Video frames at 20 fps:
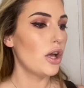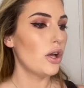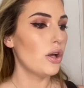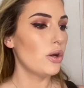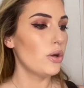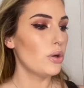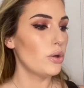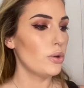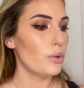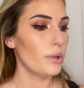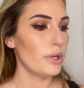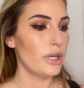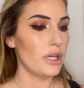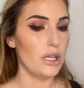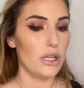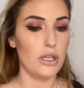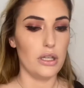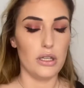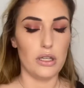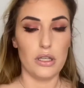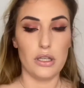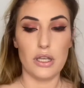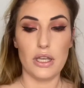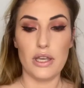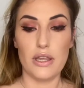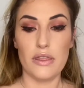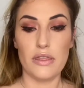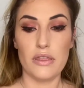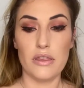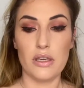Okay,
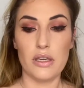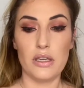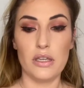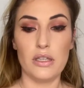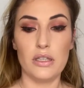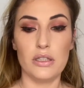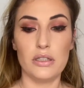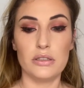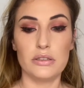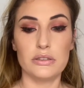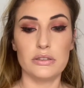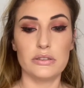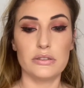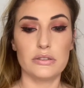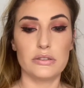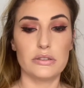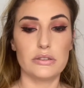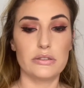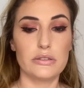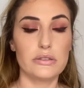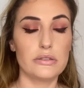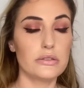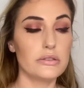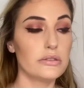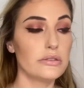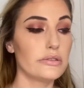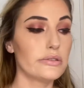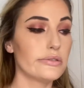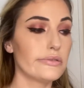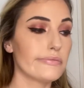and then
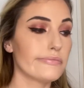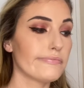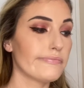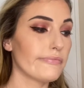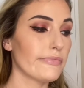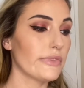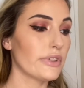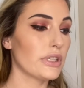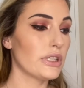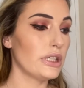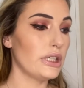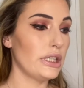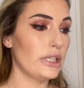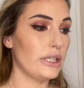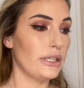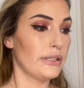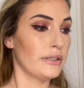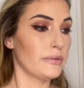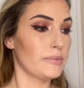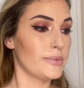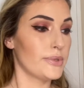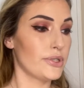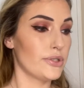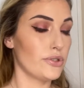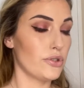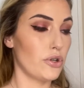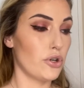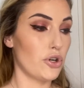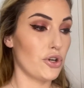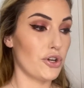again, I'm
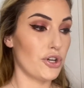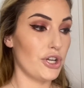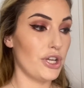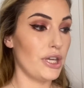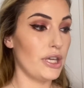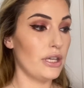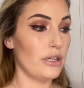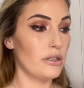sorry.